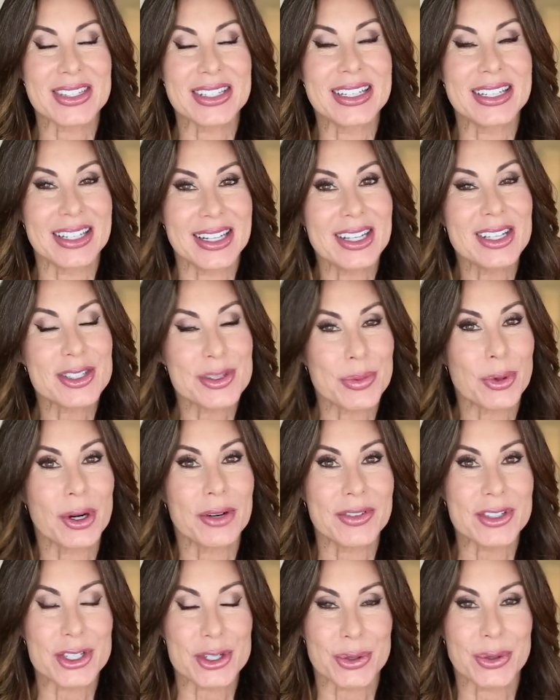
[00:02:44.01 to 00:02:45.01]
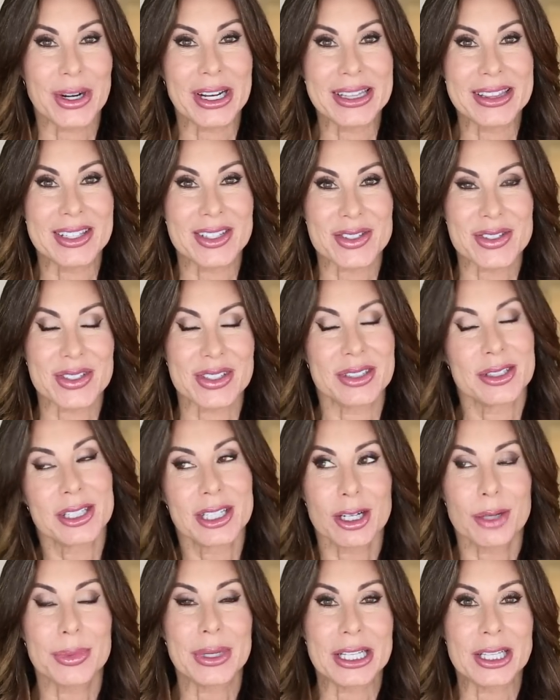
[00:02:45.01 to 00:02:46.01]
It is more of a trend, this
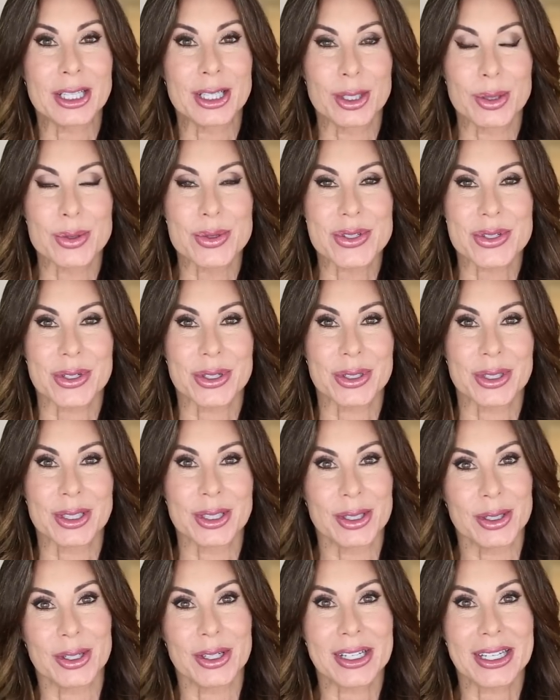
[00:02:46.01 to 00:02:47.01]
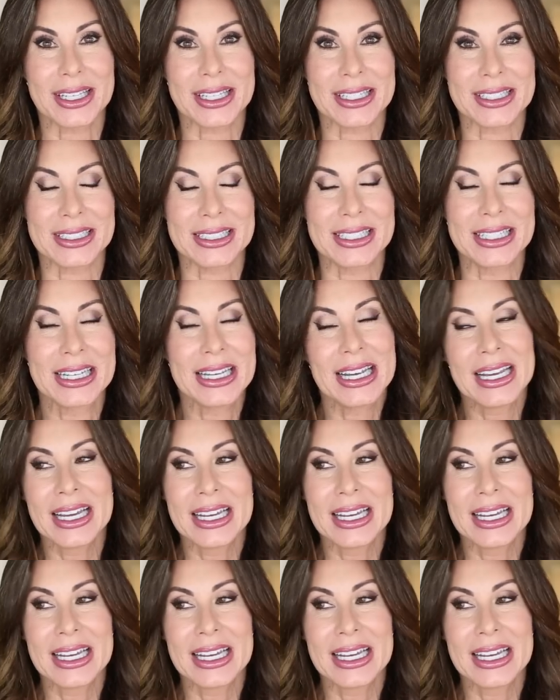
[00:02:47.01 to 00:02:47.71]
little bit looser look, and